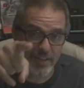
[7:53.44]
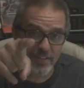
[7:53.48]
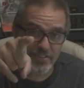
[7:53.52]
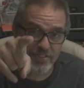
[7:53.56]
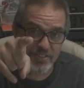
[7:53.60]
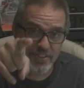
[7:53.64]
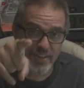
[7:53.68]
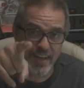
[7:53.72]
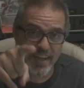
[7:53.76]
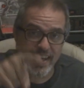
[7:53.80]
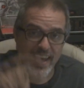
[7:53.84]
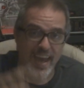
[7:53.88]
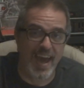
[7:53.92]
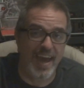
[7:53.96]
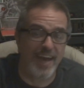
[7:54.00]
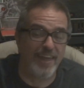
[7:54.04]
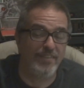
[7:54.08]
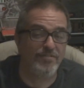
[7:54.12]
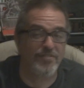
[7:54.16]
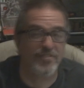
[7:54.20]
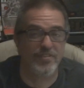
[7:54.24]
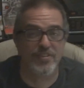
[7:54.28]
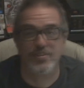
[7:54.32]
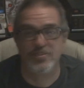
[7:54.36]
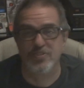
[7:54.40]
Nilsson,
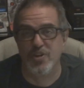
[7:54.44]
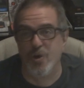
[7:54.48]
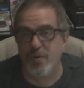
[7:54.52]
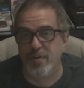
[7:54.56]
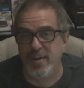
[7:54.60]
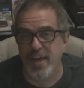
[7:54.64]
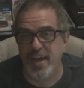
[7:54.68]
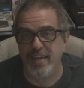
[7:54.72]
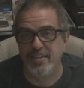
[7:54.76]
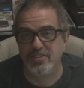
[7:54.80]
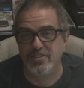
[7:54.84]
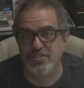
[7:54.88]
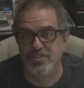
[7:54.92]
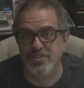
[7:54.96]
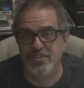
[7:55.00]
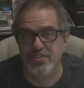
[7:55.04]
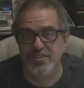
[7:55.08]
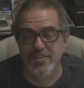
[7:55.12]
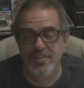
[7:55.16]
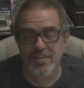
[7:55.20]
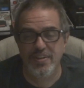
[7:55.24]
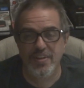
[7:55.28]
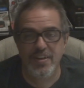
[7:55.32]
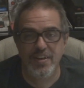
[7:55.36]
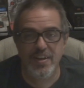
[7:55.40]
again for the
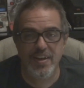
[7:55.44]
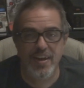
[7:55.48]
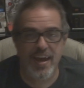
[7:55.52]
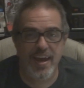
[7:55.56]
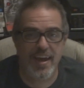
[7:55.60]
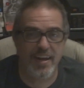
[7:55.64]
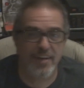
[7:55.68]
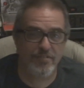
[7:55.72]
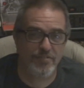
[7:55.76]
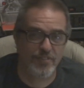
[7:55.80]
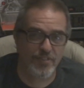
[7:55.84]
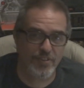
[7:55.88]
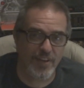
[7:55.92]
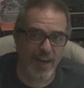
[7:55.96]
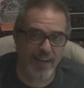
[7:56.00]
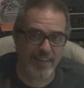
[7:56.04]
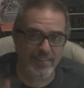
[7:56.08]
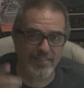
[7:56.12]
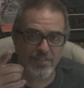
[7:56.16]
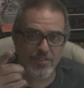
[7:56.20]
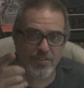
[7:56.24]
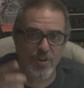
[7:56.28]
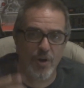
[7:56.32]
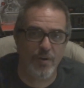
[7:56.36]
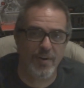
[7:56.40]
donation. And if you'd
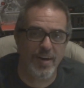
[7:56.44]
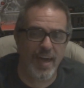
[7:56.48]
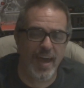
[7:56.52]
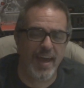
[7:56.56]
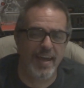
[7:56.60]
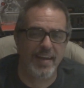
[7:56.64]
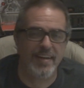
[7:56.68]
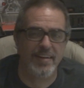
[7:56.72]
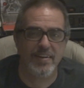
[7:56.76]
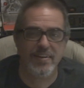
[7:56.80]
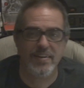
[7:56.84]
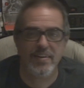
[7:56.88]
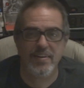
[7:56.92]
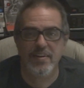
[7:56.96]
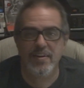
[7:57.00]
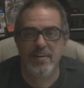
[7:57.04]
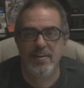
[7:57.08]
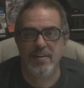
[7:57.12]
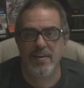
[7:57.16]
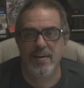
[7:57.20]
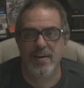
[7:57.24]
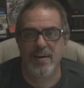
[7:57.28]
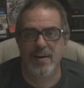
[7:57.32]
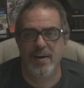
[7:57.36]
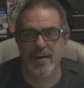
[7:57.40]
like to donate,
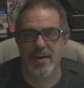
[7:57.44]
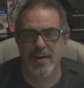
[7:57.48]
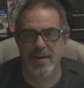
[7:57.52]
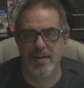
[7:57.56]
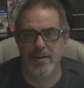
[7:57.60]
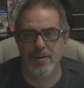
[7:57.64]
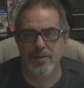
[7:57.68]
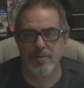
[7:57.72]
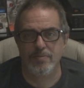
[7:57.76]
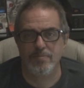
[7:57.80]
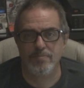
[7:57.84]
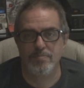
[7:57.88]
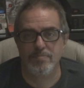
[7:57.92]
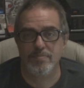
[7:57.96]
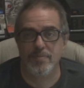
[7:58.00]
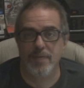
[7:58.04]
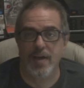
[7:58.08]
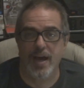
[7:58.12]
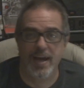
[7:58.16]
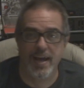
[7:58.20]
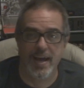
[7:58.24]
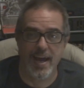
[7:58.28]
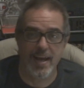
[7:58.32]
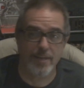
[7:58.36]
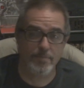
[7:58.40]

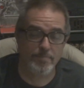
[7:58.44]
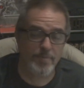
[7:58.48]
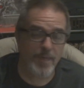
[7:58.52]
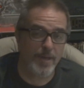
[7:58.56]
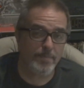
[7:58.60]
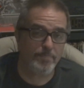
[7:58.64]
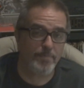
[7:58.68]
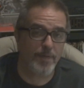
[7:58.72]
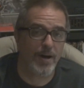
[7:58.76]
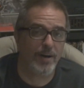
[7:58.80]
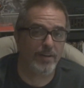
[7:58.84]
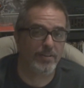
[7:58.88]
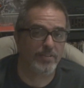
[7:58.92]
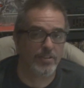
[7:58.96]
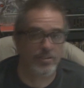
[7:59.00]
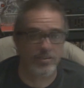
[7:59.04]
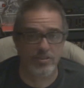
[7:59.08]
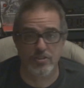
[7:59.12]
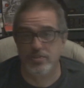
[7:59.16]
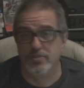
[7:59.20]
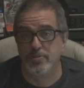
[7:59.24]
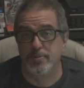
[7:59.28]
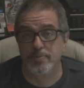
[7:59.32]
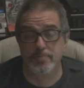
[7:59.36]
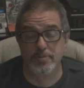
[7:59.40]
I got a PayPal in the
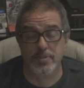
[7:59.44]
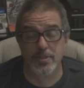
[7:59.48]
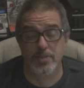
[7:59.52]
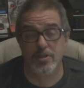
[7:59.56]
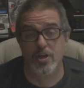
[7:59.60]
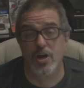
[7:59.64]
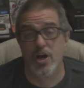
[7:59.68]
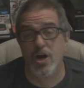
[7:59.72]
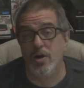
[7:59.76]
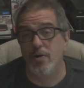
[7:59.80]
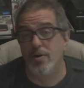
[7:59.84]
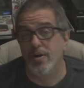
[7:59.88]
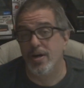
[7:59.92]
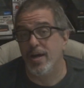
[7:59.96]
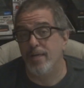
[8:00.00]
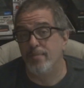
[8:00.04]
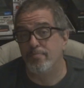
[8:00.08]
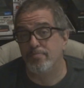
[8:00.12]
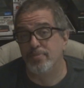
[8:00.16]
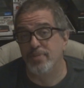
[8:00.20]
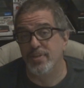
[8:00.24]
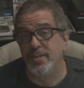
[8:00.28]
description below, and